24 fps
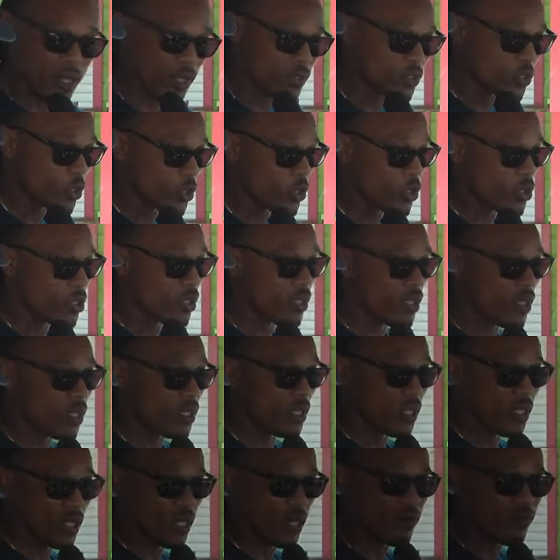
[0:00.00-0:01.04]
I'll tell you,
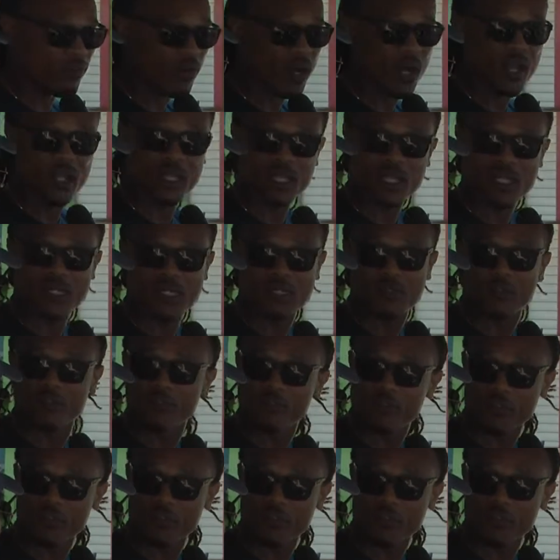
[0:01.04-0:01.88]
the Haval is of